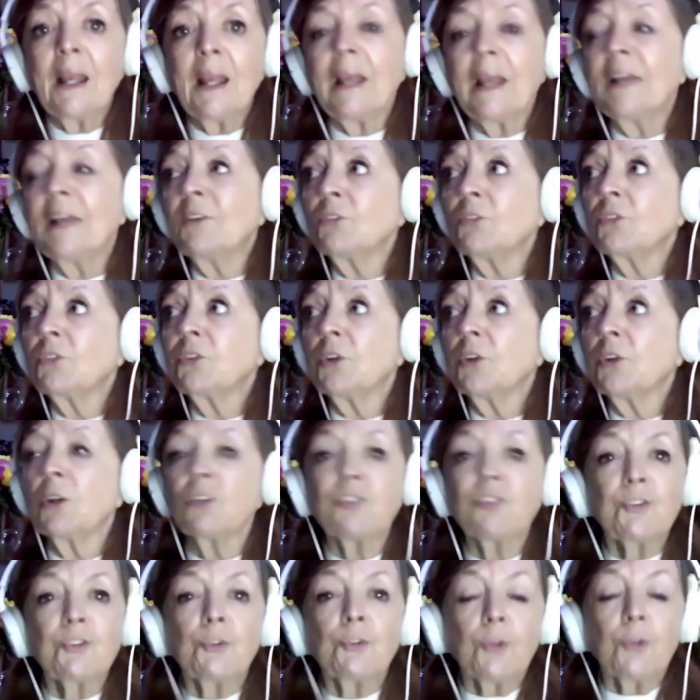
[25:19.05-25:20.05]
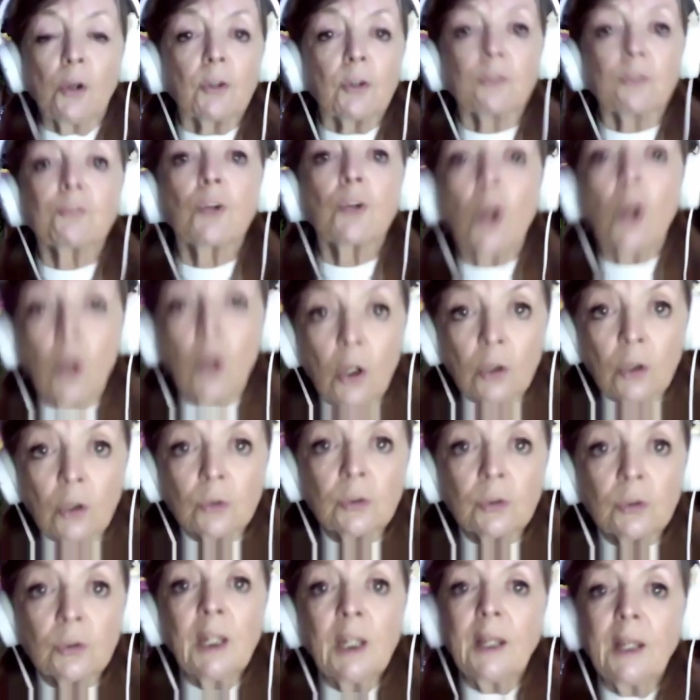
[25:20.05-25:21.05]
and uh, should not have
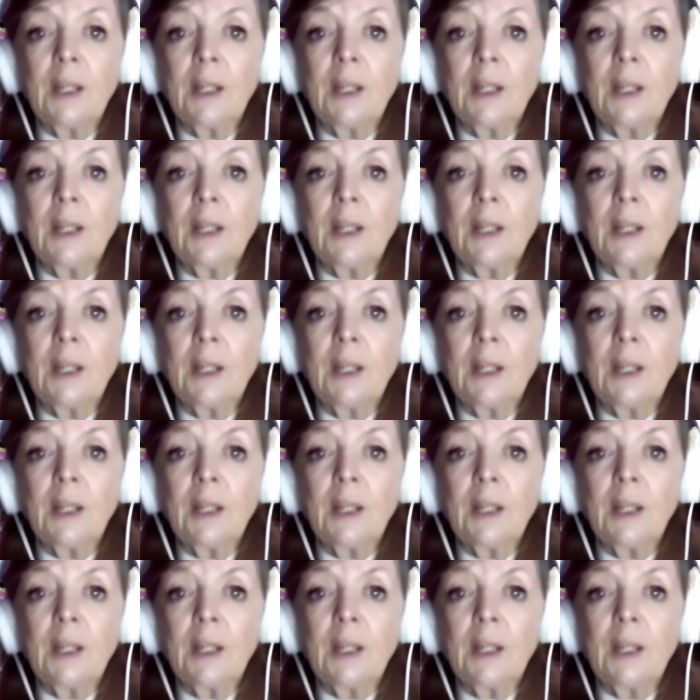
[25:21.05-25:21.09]
gone,